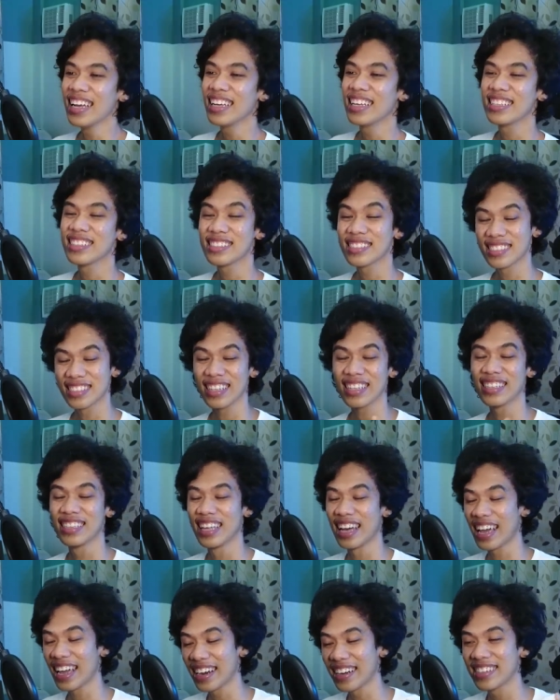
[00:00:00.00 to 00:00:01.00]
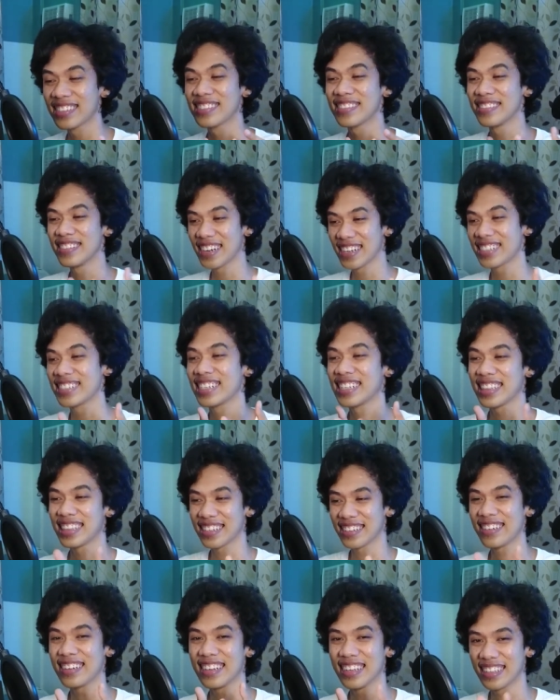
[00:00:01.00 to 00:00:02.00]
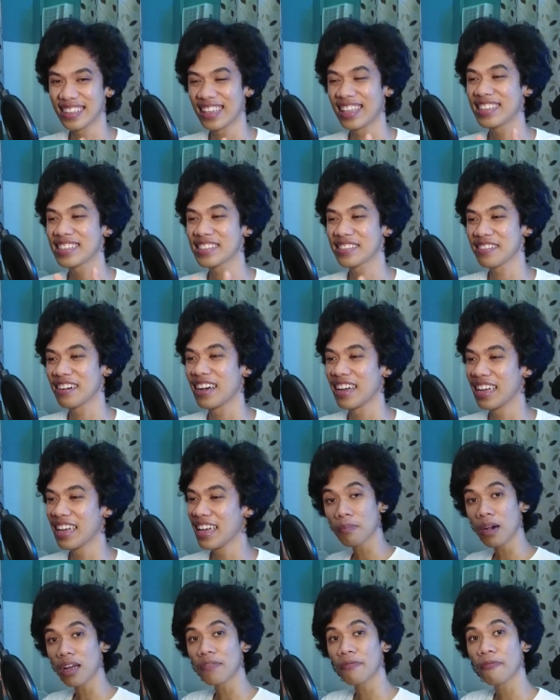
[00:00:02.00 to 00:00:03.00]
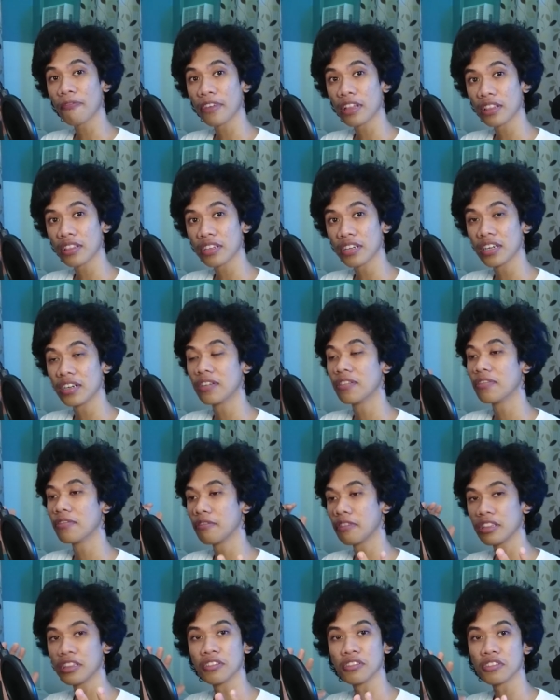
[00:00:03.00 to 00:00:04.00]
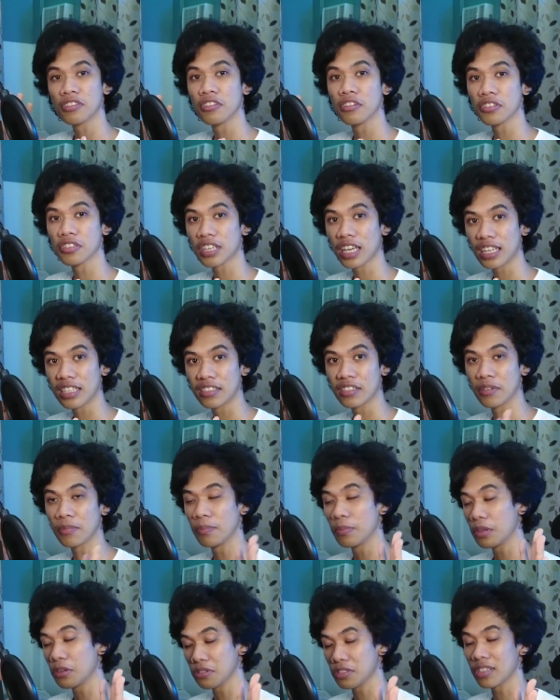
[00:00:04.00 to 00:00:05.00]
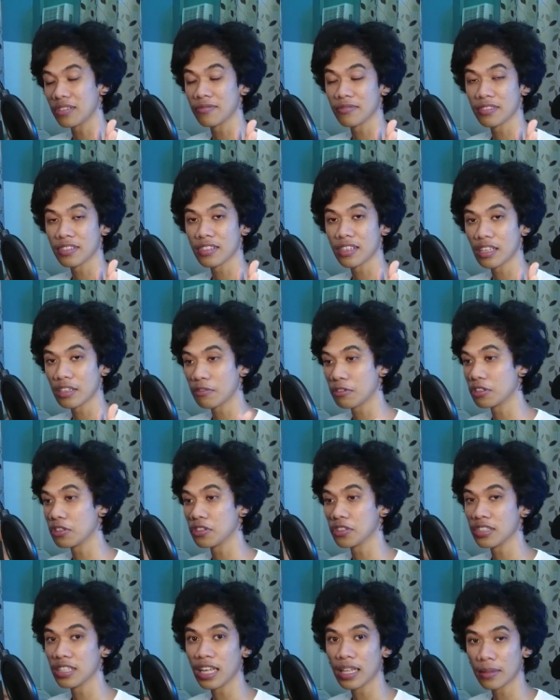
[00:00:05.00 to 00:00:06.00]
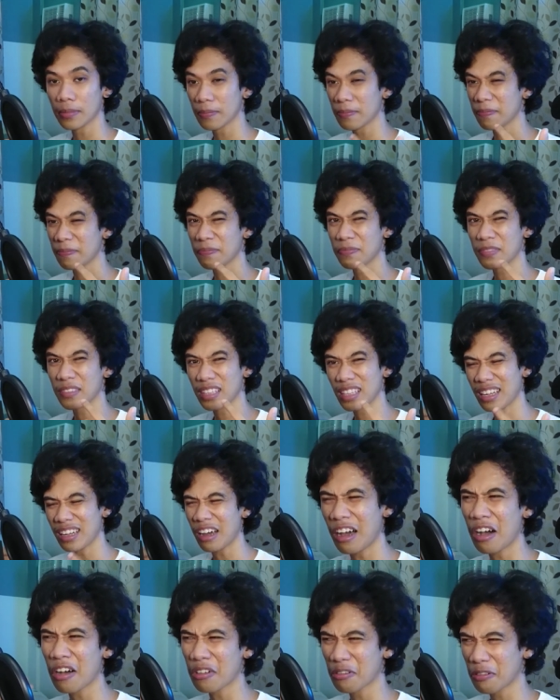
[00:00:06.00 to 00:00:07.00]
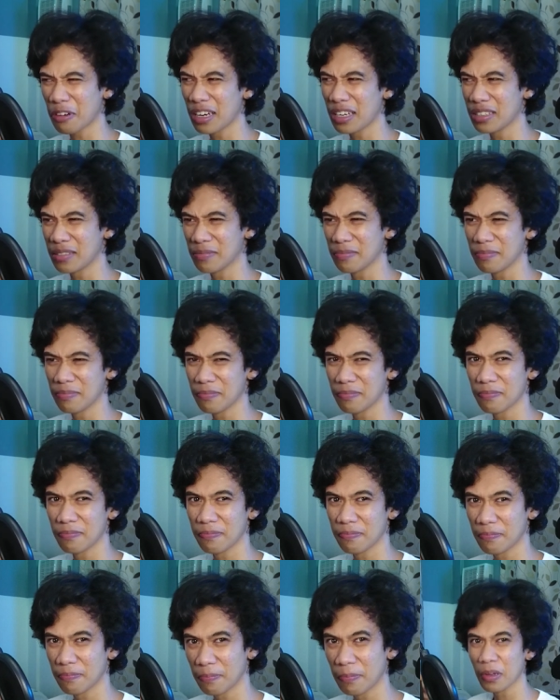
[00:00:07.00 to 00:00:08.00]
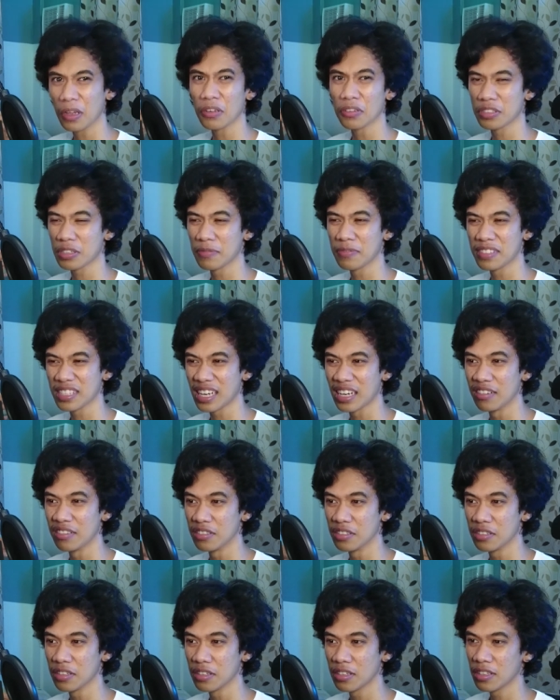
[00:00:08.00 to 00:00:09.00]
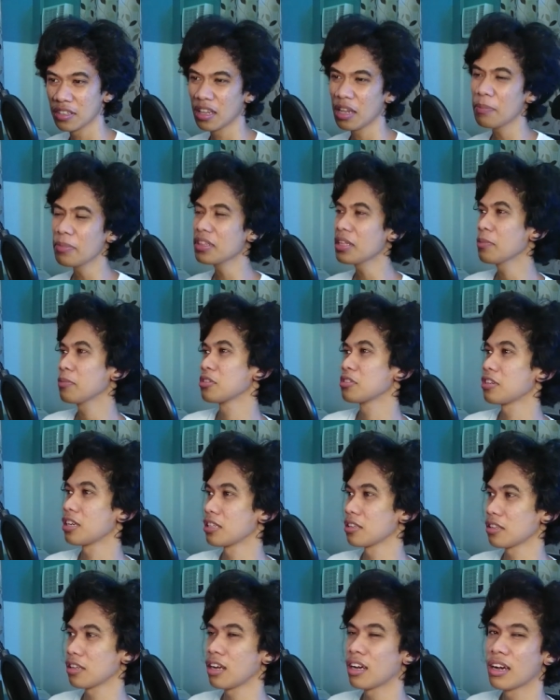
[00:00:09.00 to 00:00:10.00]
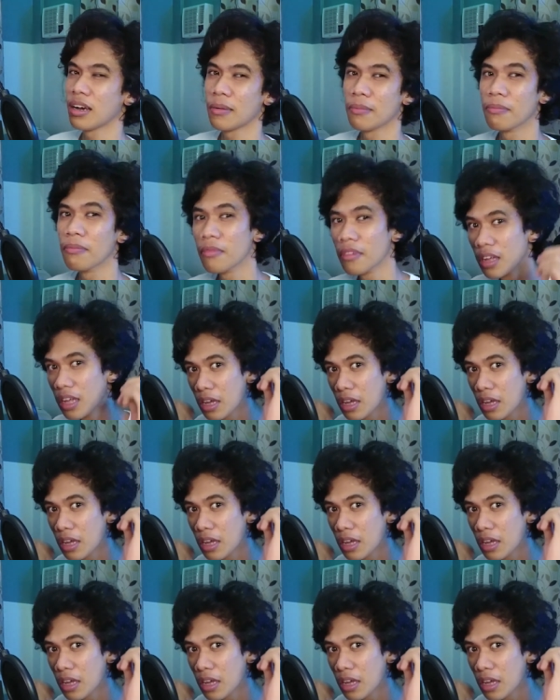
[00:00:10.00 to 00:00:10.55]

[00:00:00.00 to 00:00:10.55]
it's the air is rushing through it. That's why. And the pop filter reduces those kinds of plosives. It reduces that awkward plosive sound. Let me demonstrate. Um,